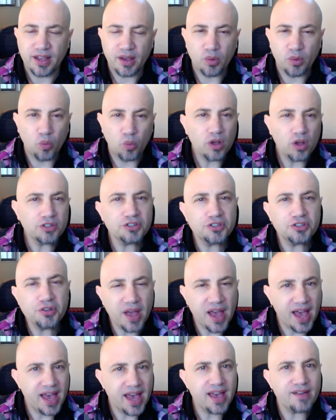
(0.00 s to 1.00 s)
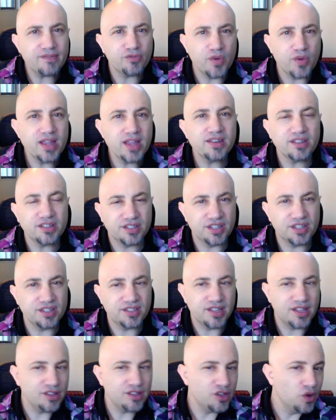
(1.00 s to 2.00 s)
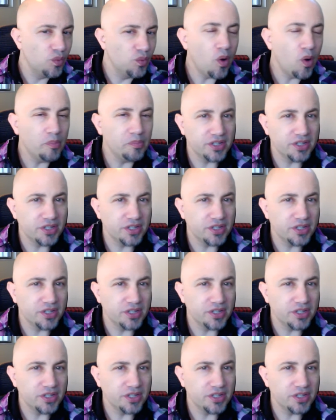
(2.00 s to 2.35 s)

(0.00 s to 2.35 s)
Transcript: Once you have weaknesses, then you won't